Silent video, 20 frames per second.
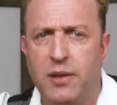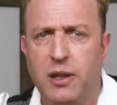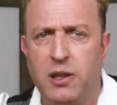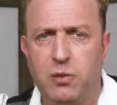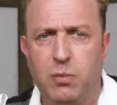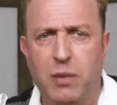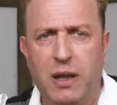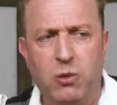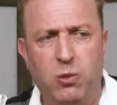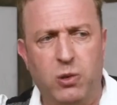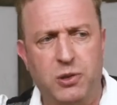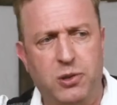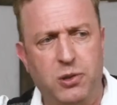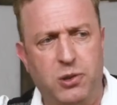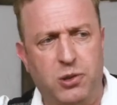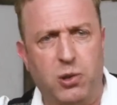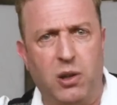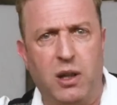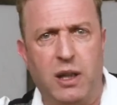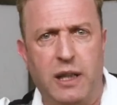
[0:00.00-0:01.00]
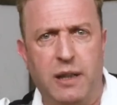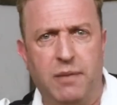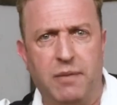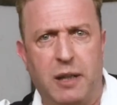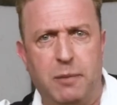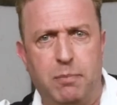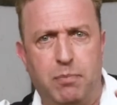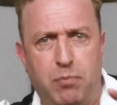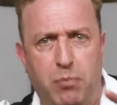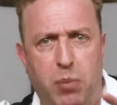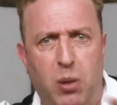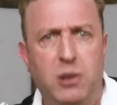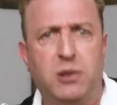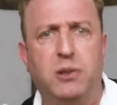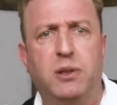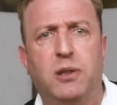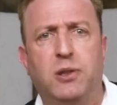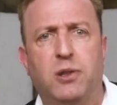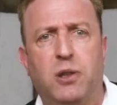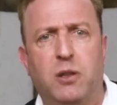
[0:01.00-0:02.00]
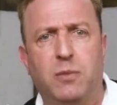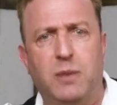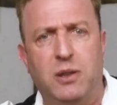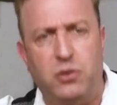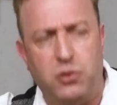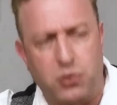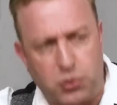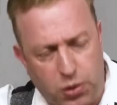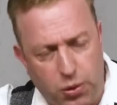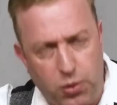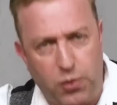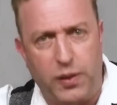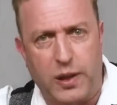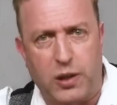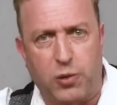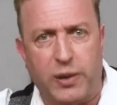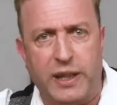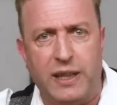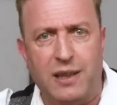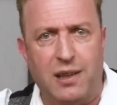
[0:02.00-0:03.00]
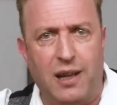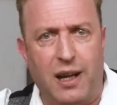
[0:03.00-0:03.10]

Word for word: that his men were to try and push the Germans to the Green